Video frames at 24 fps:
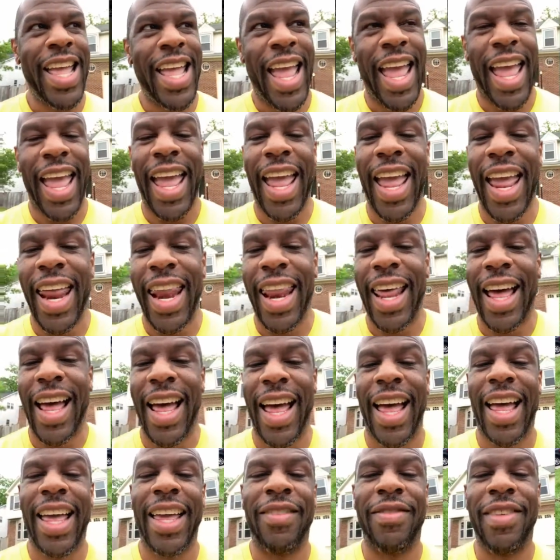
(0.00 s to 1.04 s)
and
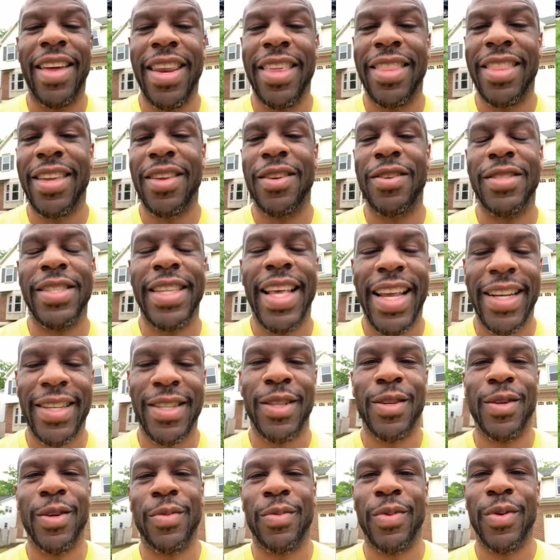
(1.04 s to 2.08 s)
if anything, using that
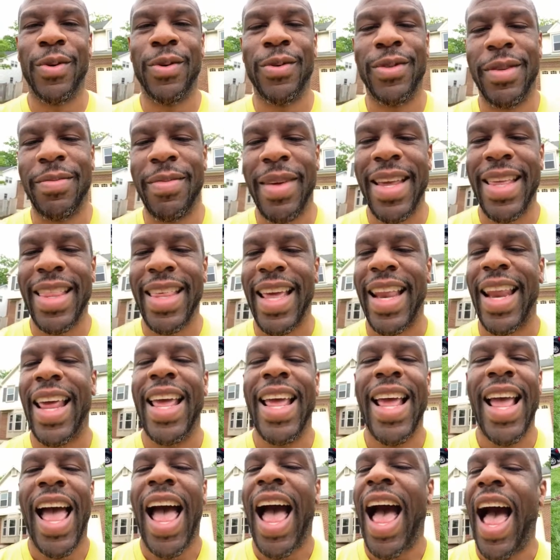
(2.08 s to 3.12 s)
tiller proves to me that
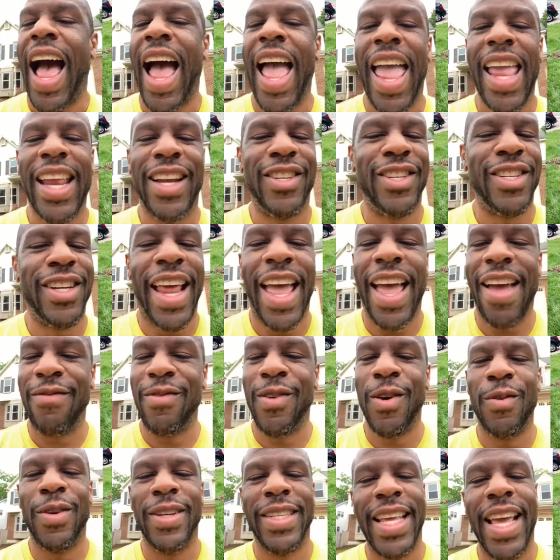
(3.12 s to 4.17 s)
I should have
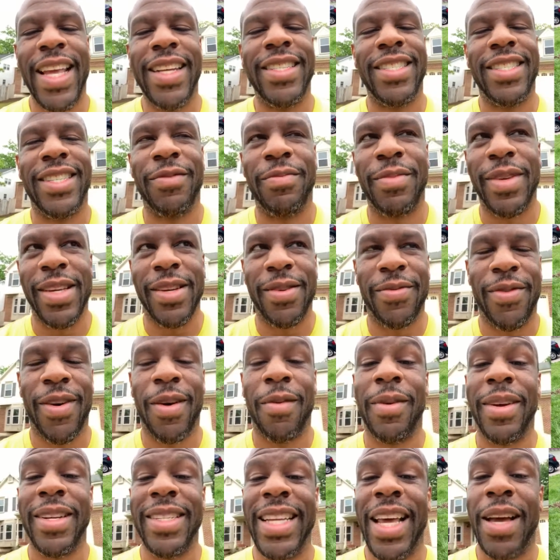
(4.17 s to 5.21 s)
no intentions of being a
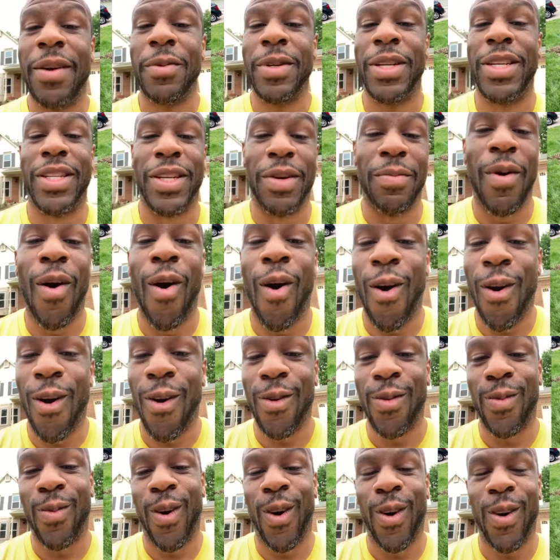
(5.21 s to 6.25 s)
farmer because that was some
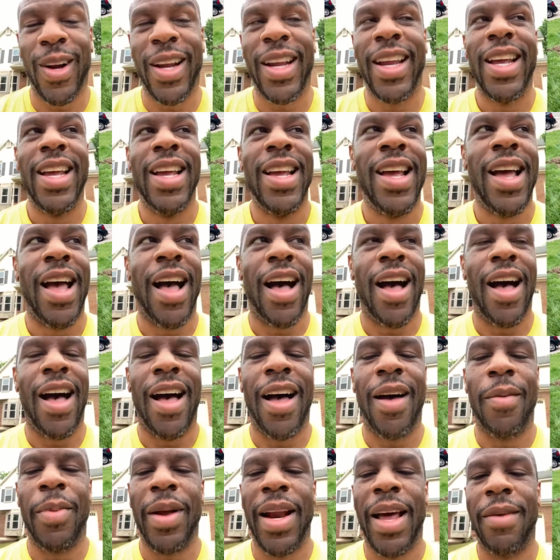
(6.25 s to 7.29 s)
hard work.
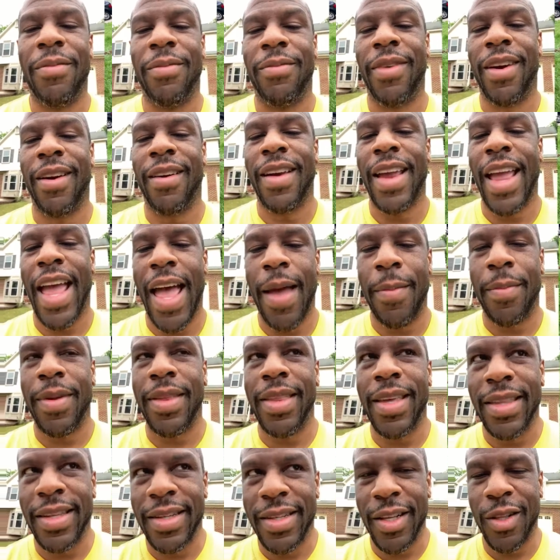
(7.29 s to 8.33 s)
But I'm very happy
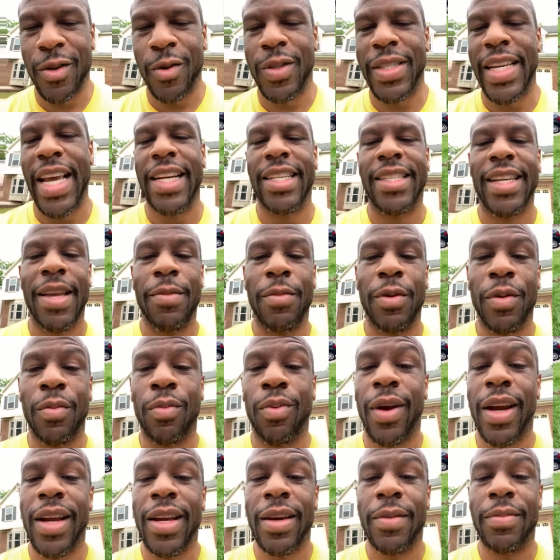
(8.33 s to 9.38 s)
that the tiller was actually able to
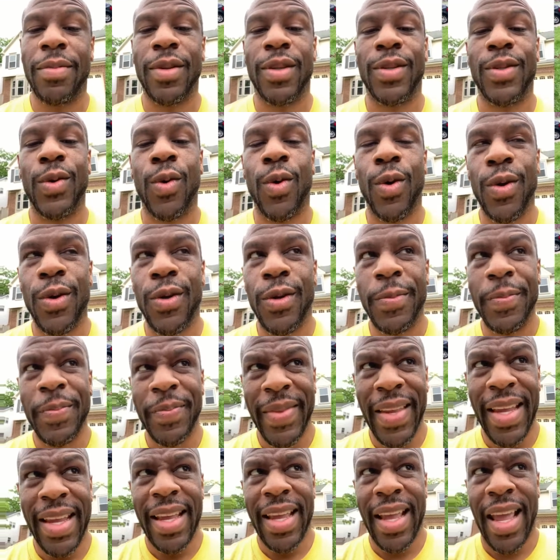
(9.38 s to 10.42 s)
break up the soil,
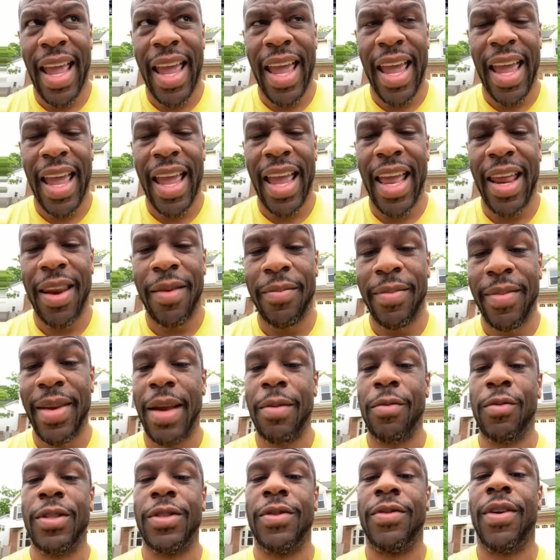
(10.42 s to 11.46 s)
and
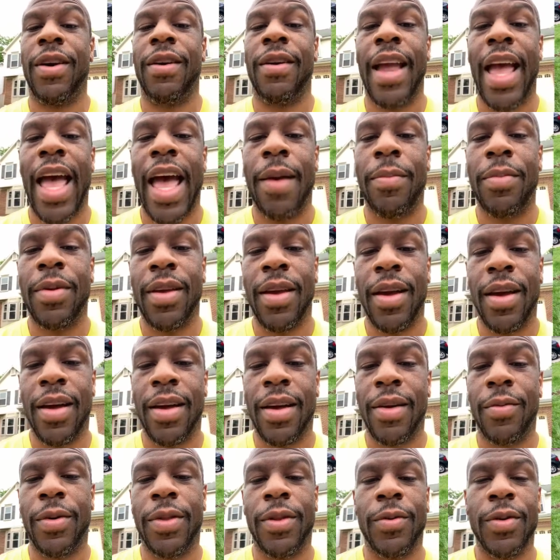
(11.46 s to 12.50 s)
neighbors are very happy
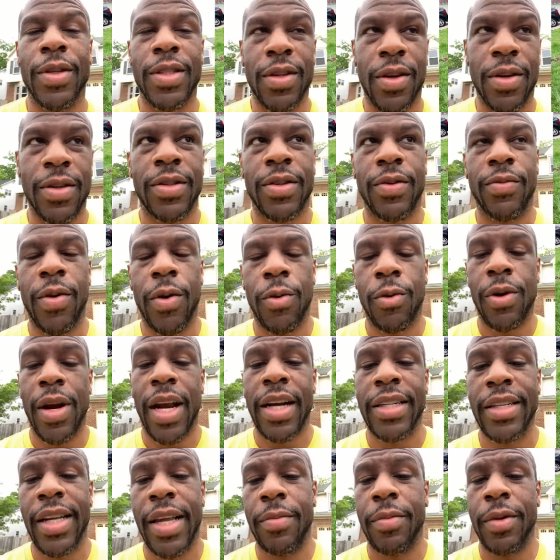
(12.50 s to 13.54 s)
with the results of what we were
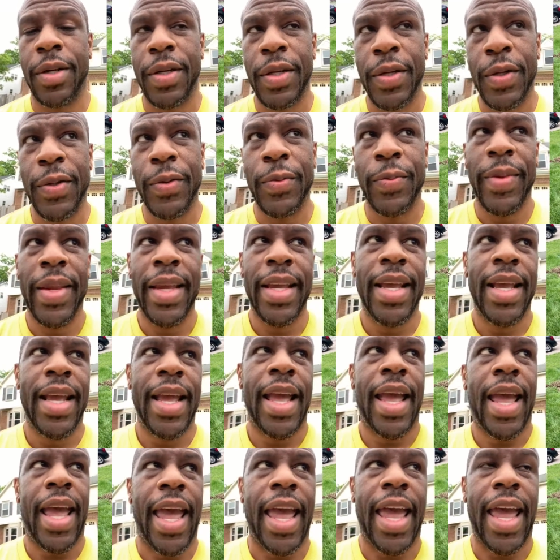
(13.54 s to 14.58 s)
actually able to do.
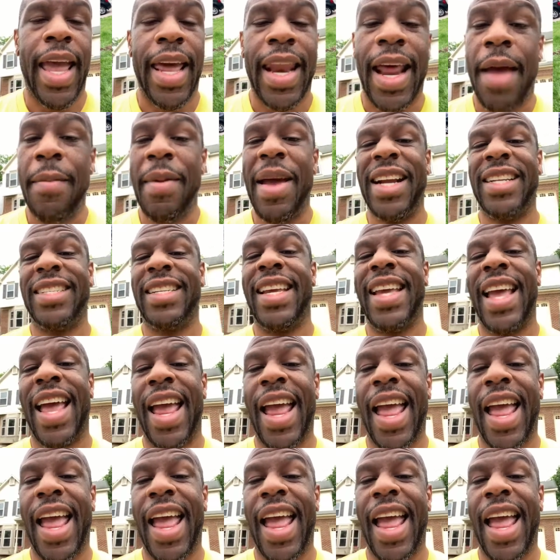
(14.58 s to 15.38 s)
And I'm actually